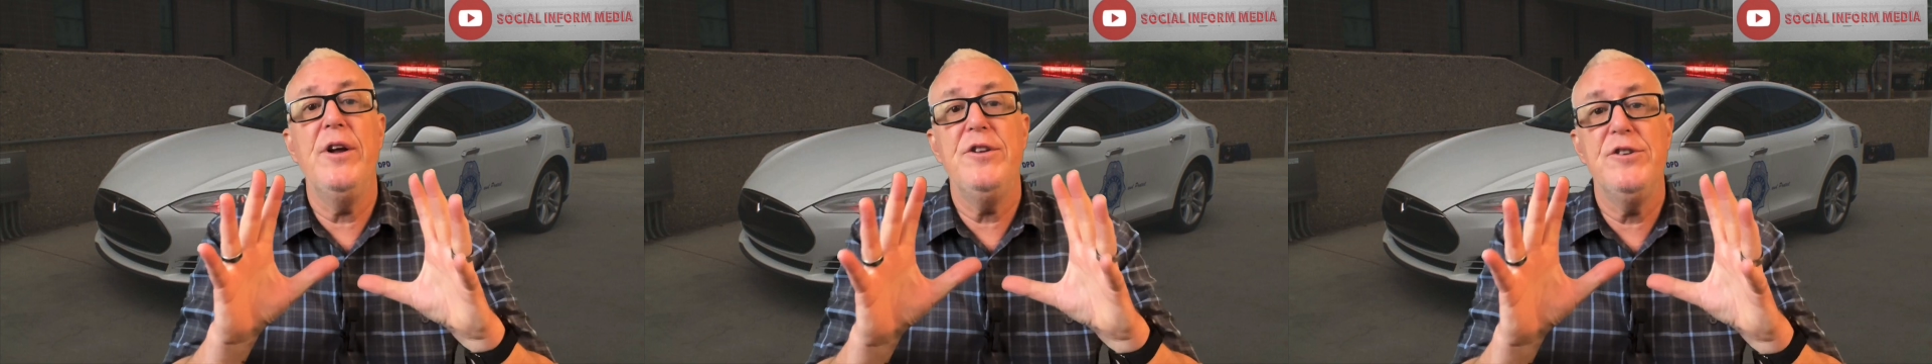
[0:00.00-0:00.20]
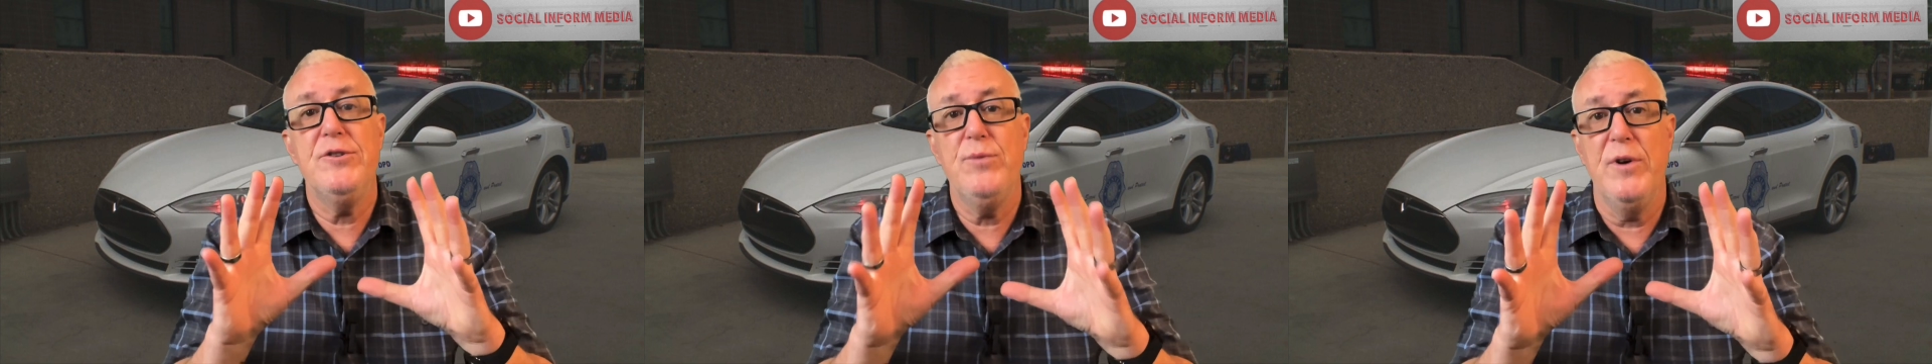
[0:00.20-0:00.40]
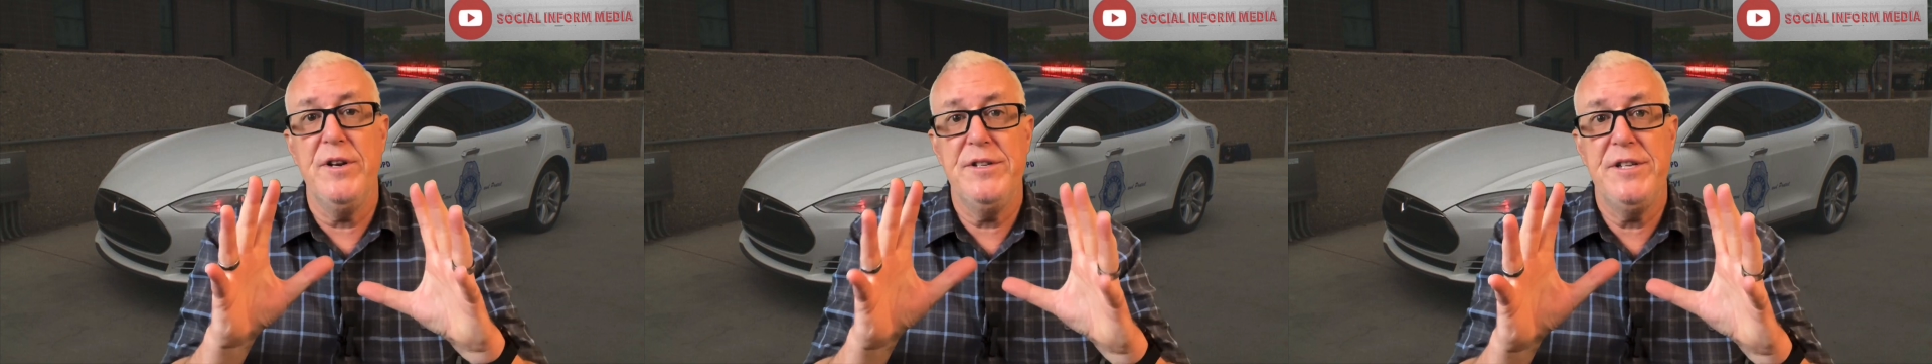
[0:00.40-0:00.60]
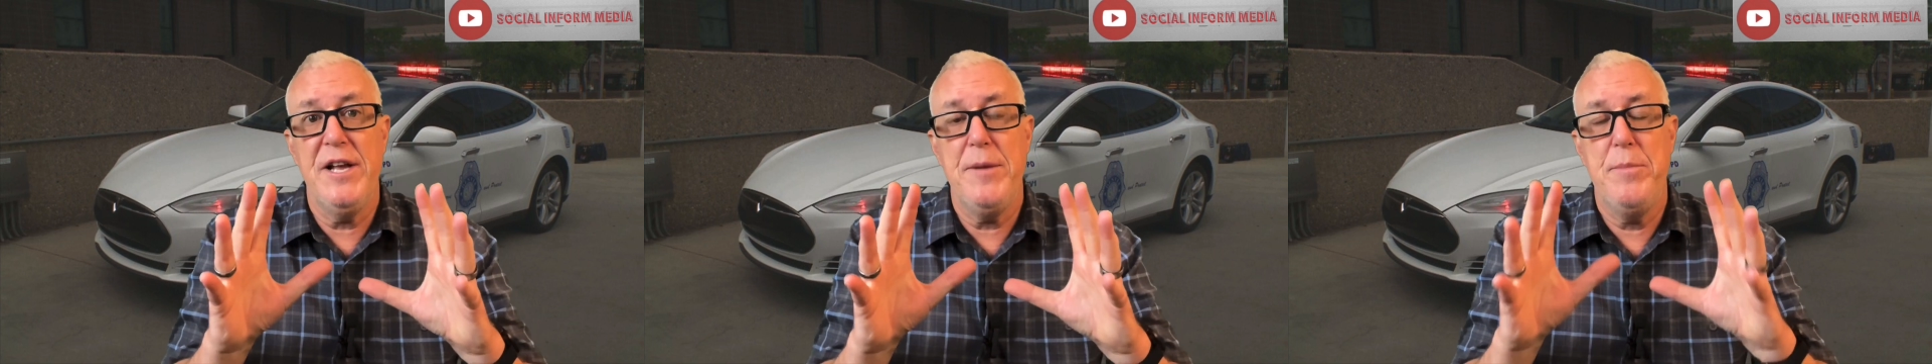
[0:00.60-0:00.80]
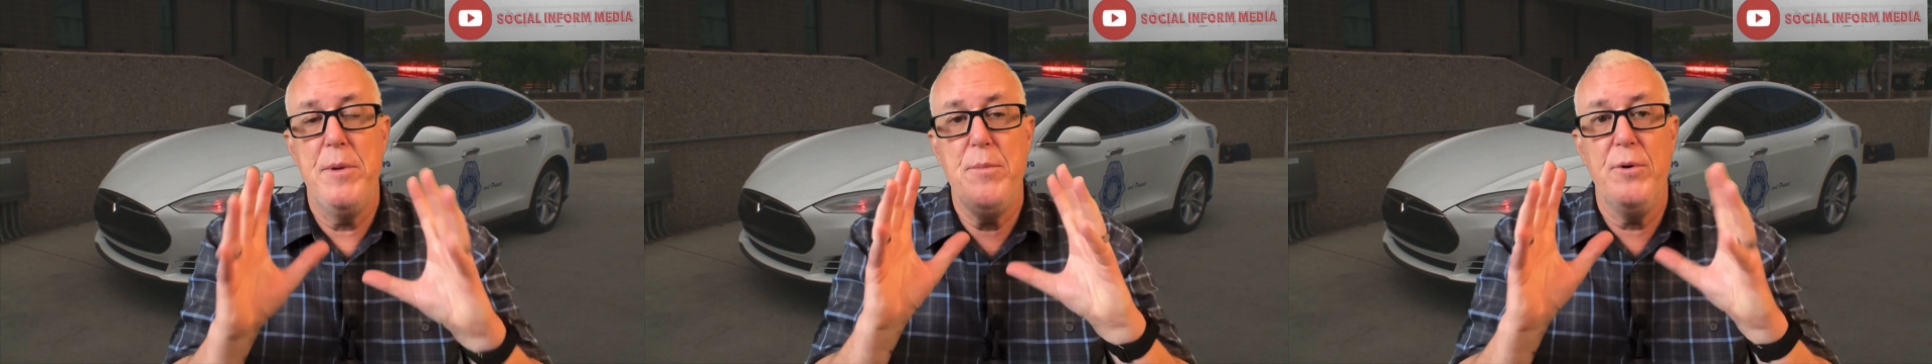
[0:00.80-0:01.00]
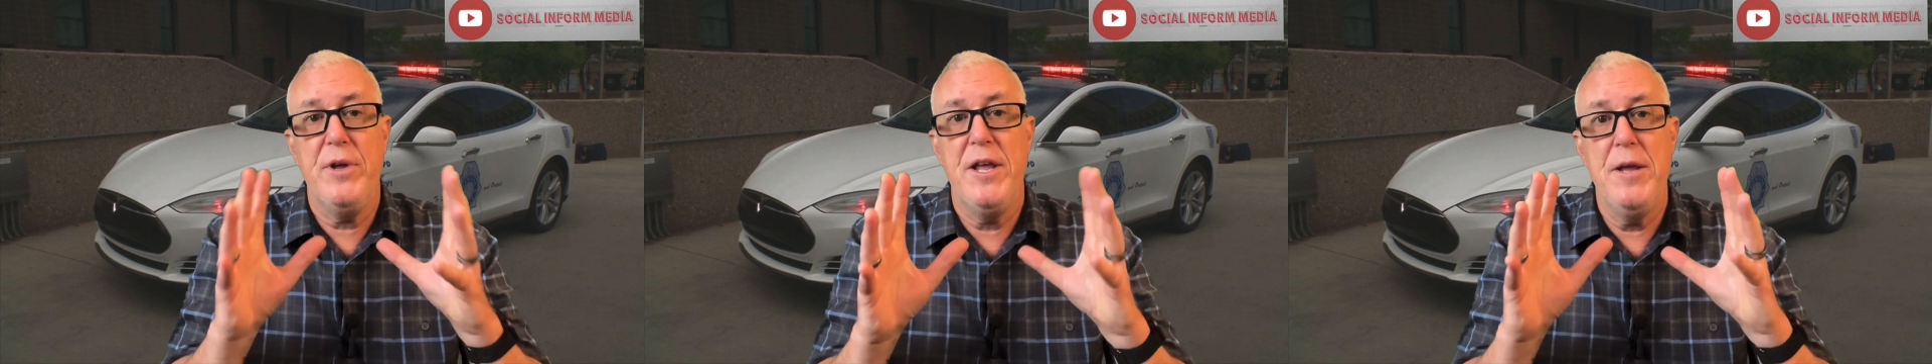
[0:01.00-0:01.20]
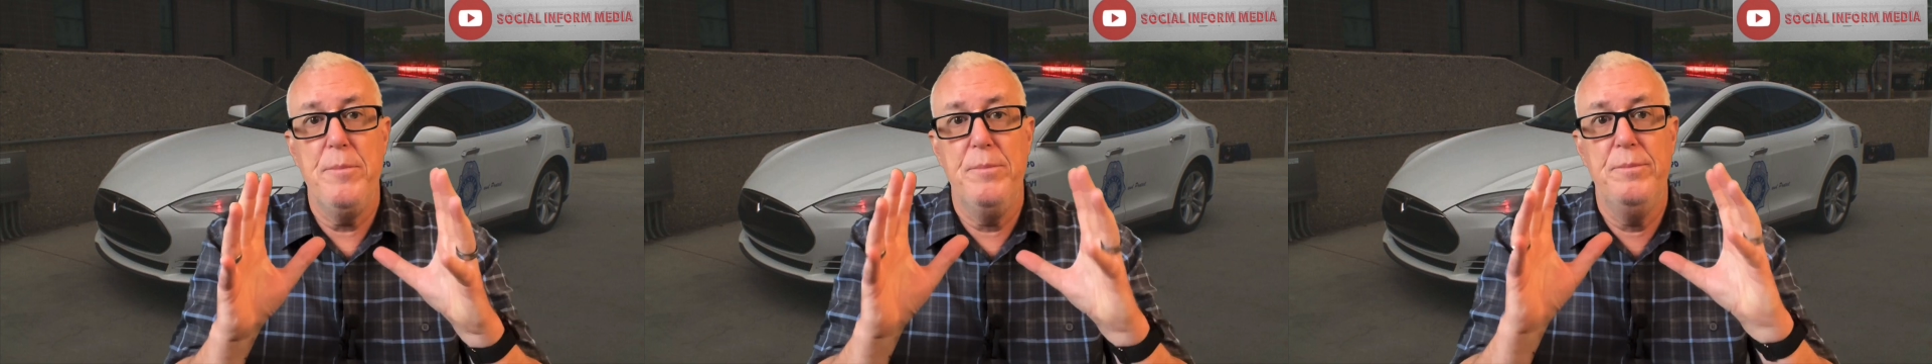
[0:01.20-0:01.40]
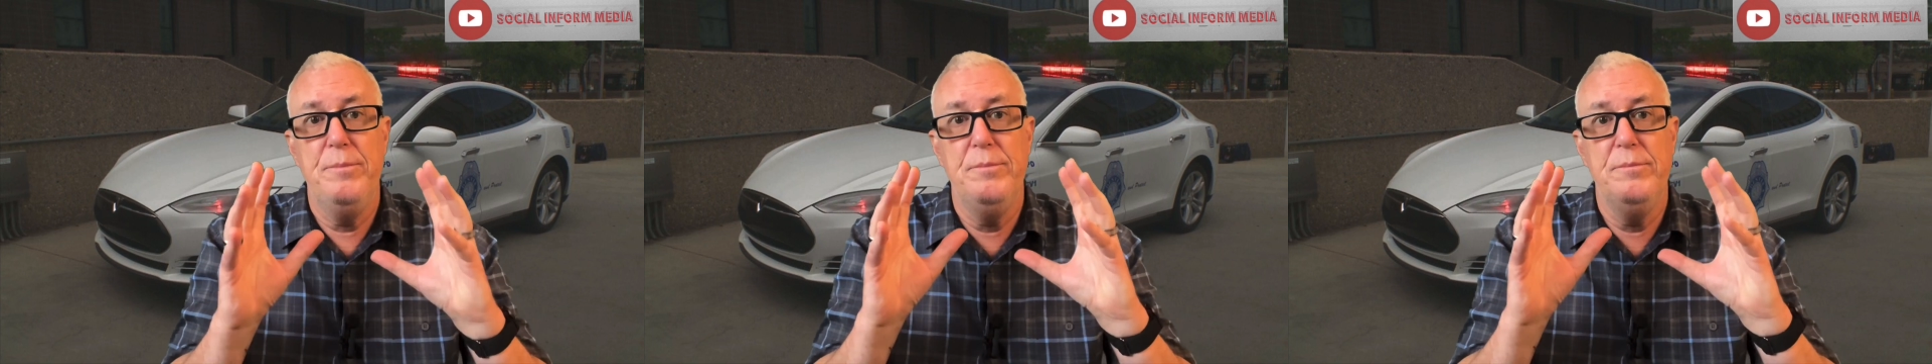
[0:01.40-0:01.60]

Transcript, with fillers: I just want to say people keep